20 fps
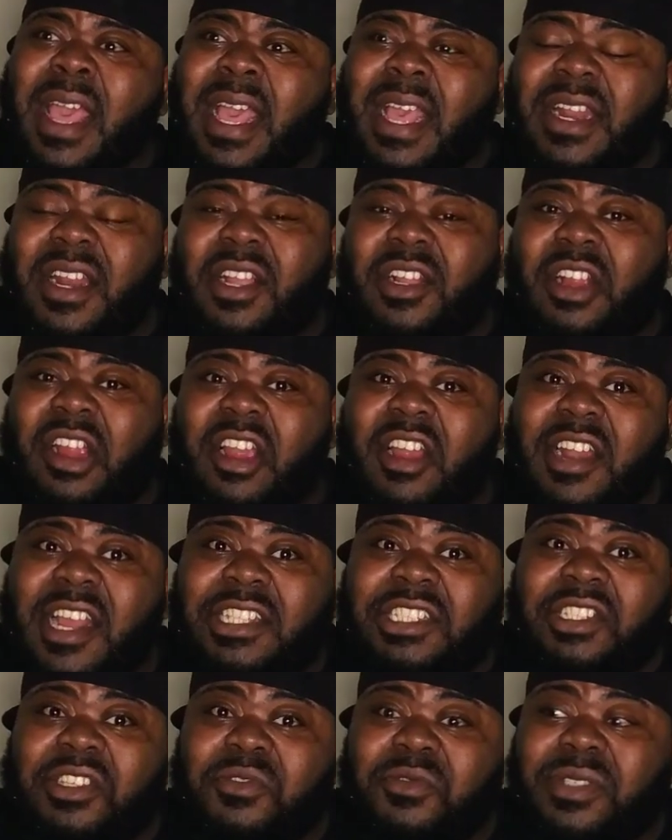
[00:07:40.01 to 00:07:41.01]
And the girl
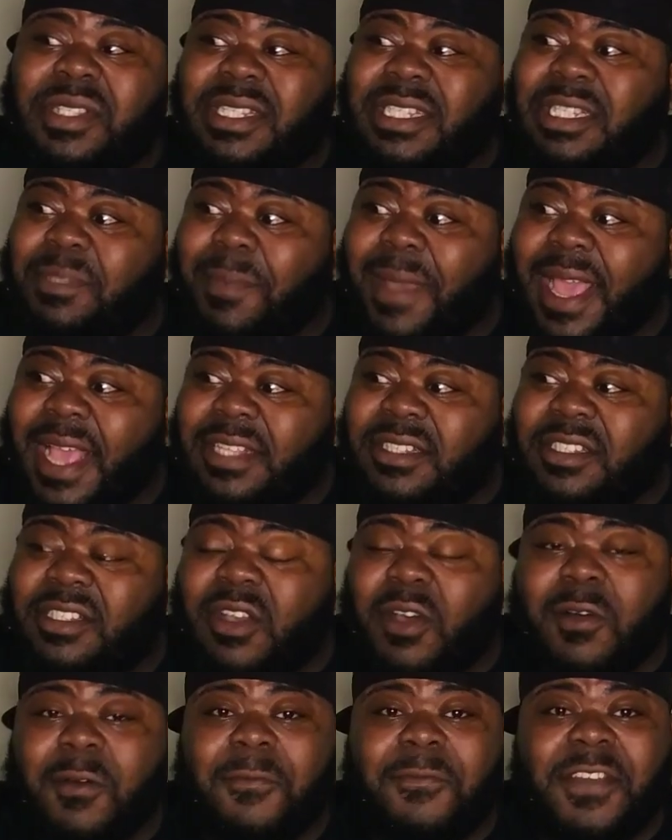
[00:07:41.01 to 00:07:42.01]
that you used to smash is
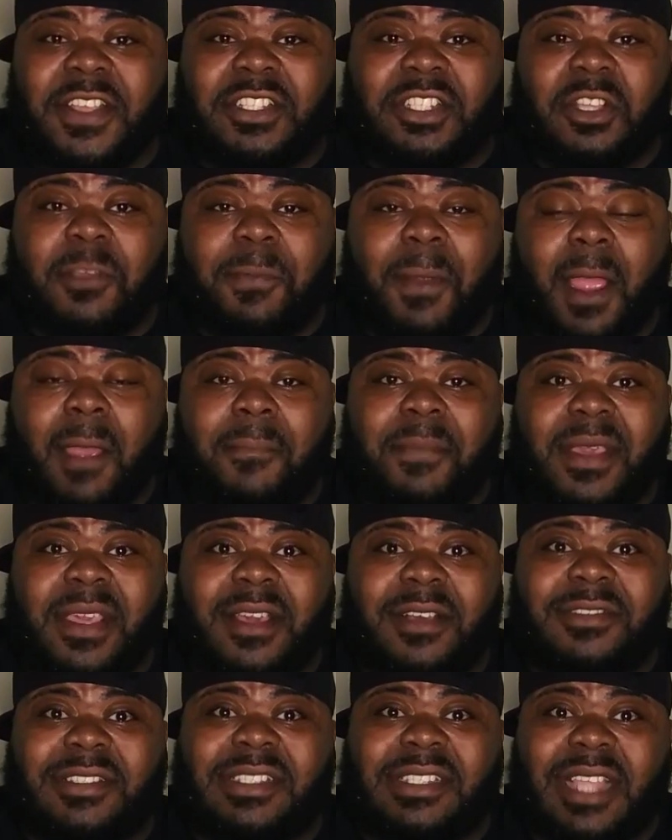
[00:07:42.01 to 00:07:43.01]
going to eventually probably be
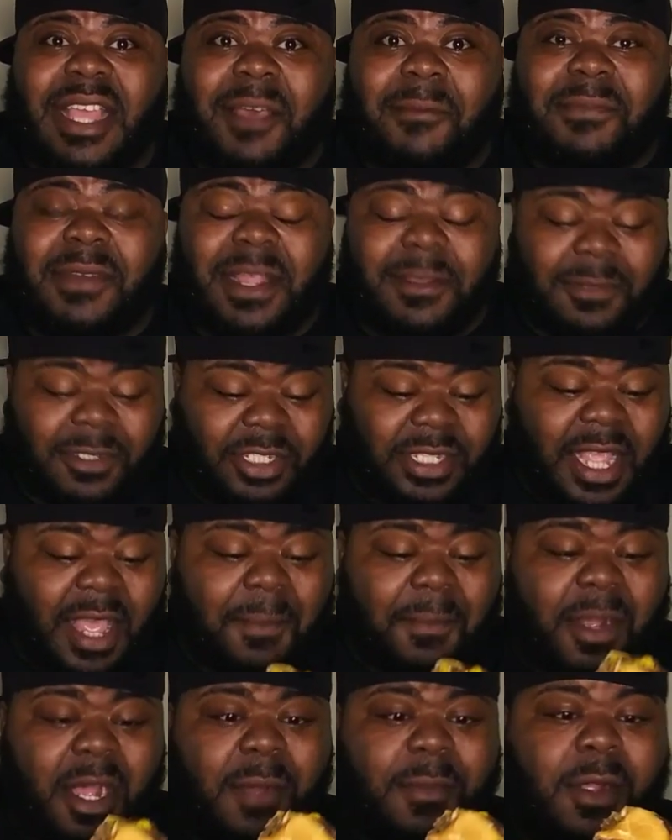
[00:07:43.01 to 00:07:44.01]
your
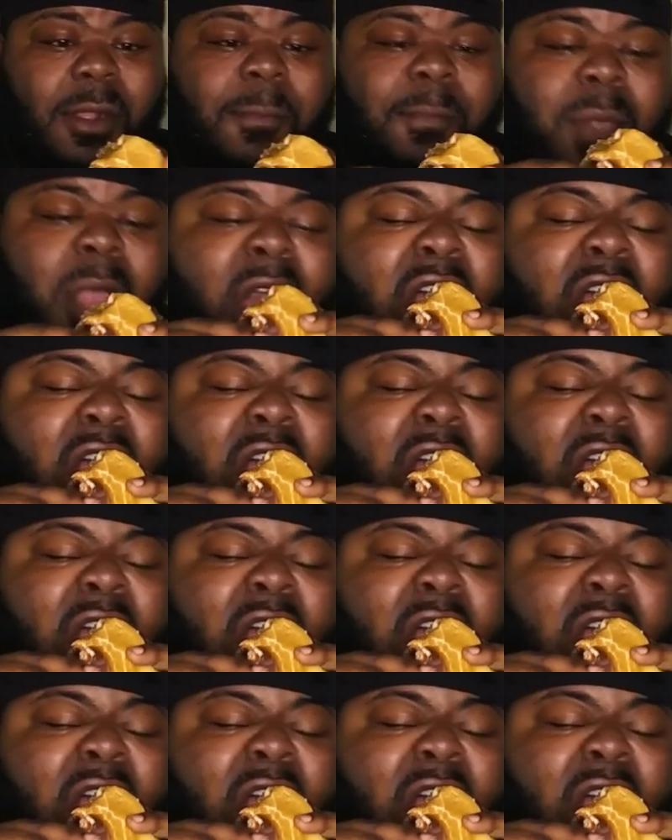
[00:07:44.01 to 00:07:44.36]
stepmom.